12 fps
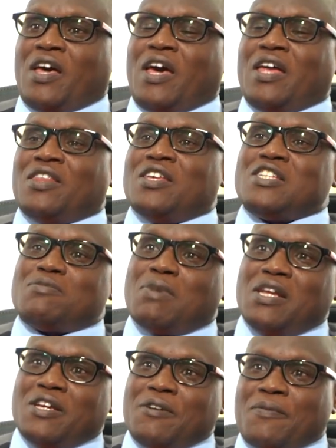And this
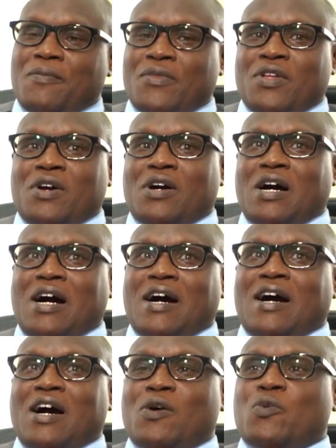money,
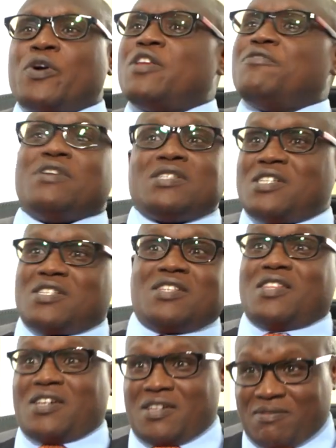we invest it in
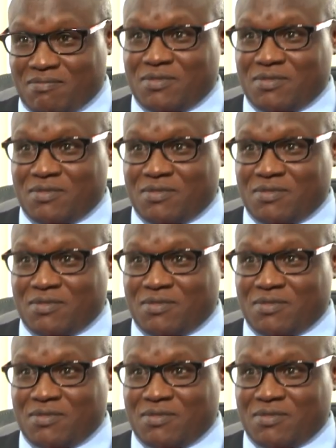the